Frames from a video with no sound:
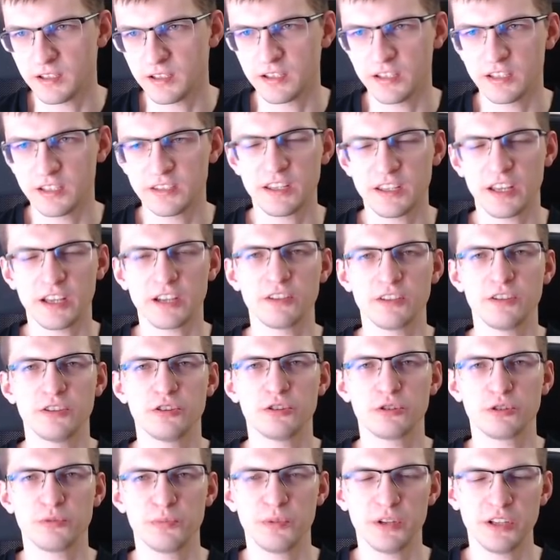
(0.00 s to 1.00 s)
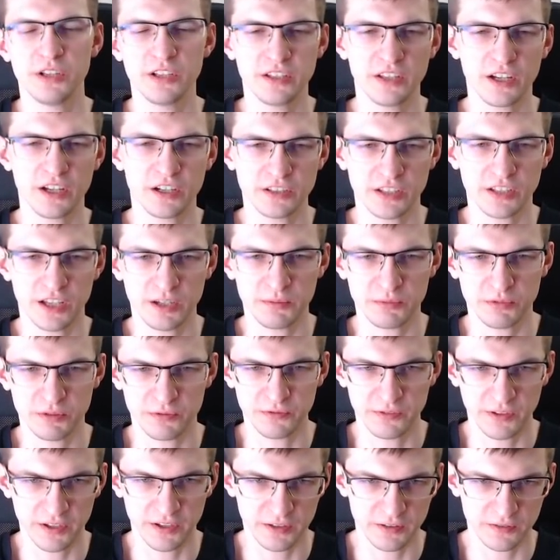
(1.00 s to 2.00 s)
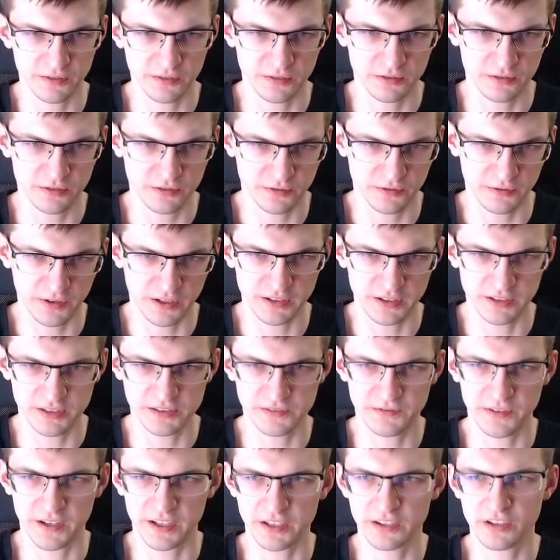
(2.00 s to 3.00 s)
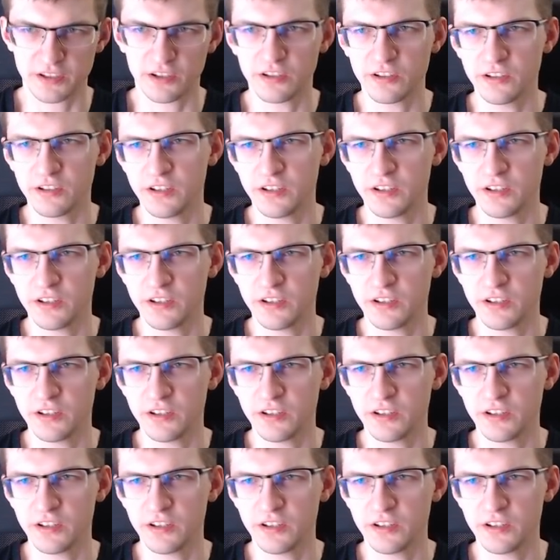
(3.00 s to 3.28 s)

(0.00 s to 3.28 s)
It, it took me linear time to, fi to find this vector.